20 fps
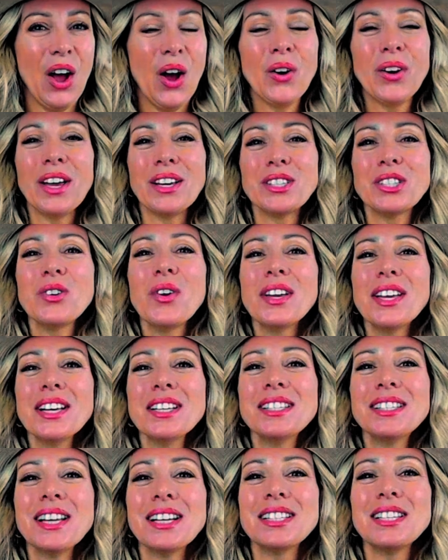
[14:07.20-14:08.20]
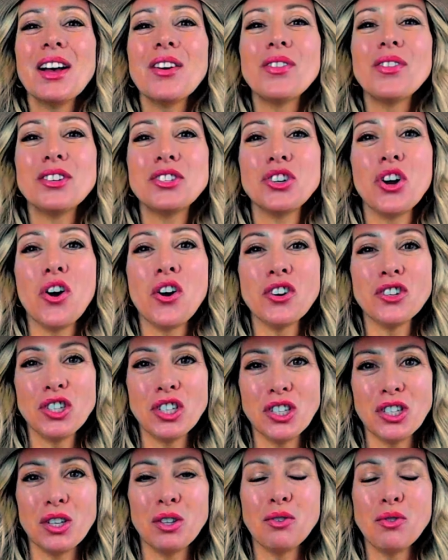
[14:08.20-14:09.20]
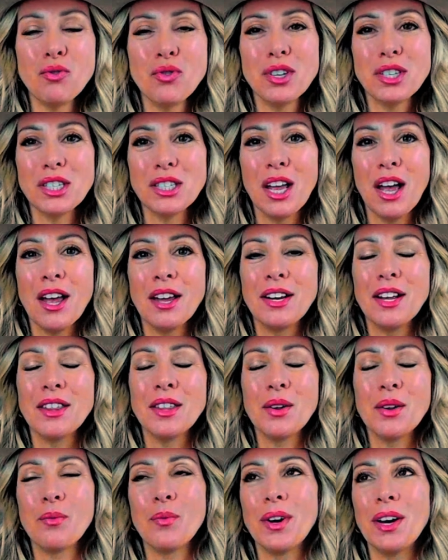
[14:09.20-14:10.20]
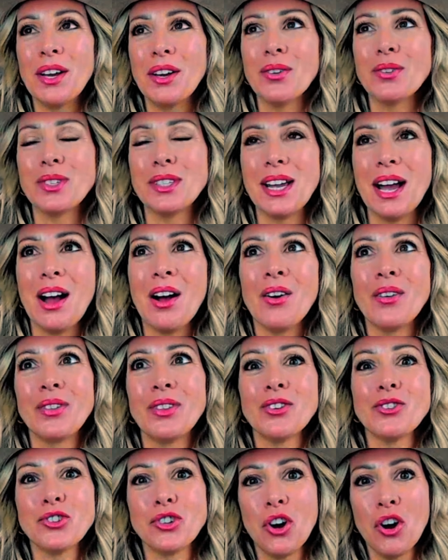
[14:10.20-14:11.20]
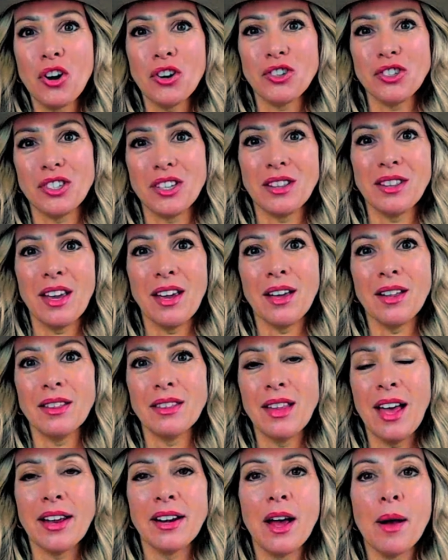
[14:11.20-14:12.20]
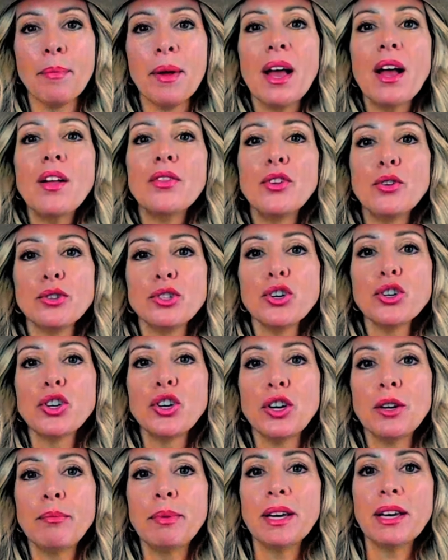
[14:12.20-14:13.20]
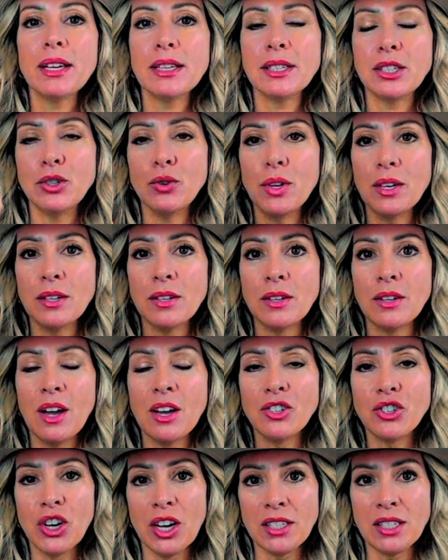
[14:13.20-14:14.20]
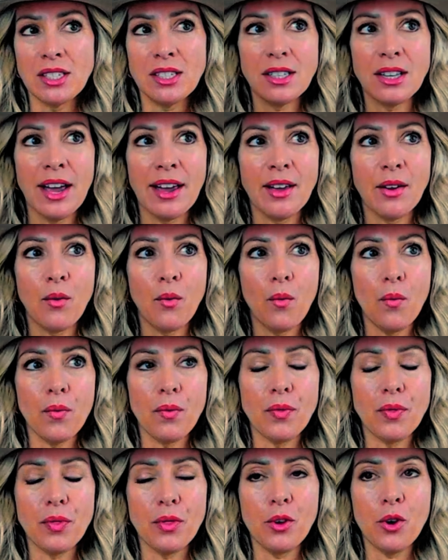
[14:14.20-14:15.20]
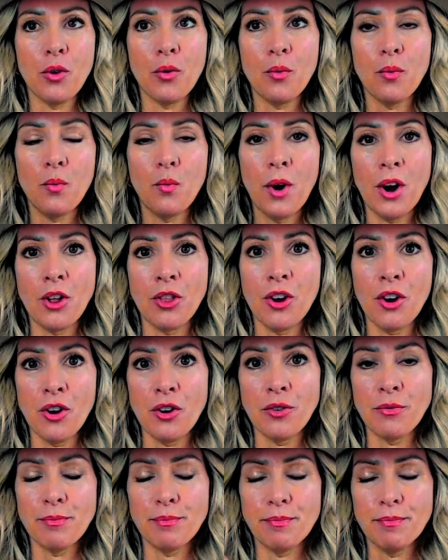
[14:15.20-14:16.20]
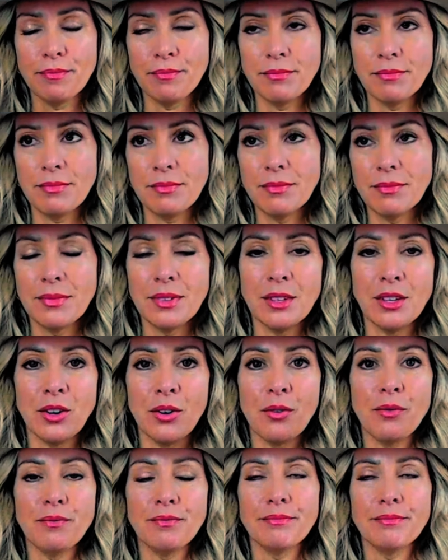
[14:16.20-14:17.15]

Okay, so I guess that's how they charge, is through the sun, and then when it goes down, they're charged and they light up. Those are good because you can adjust like where they're, you know,